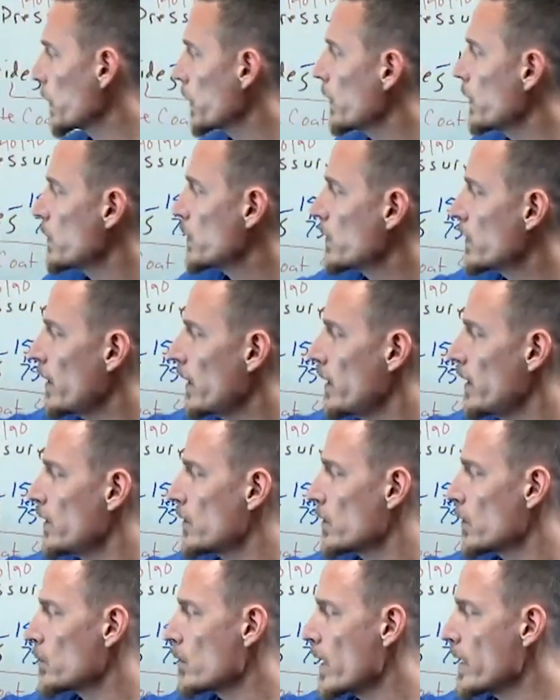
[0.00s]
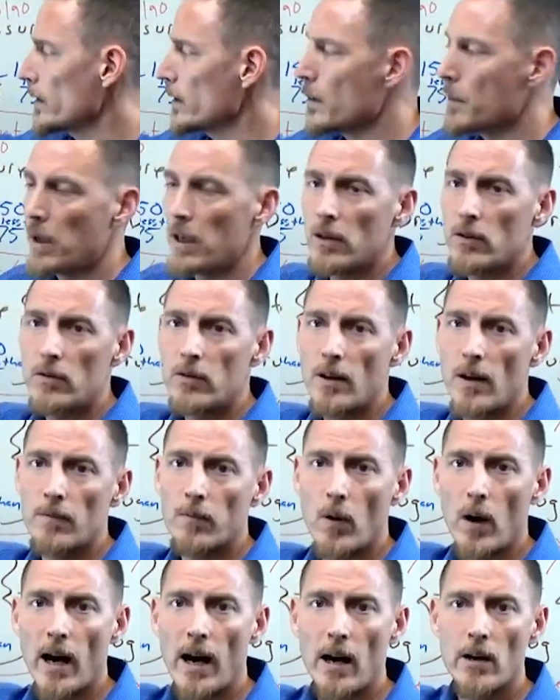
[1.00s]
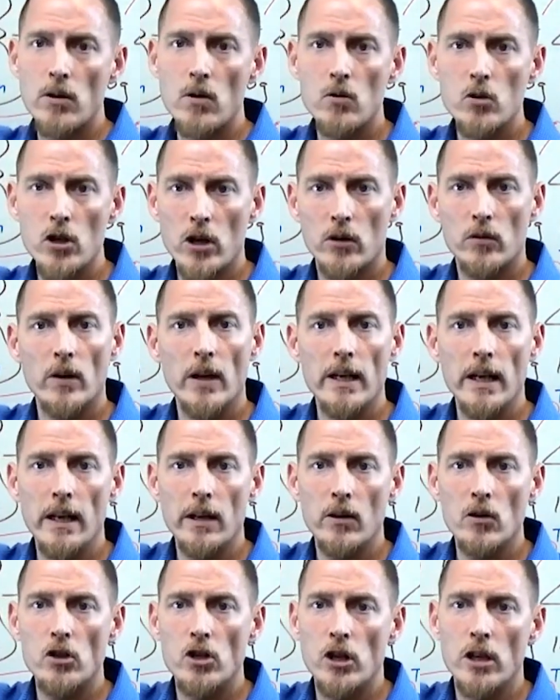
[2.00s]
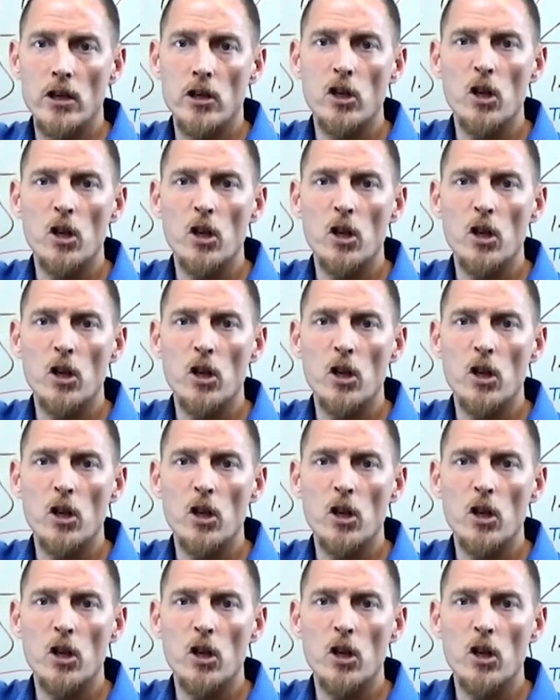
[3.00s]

produce that is a rate-limiting step for how you generate energy.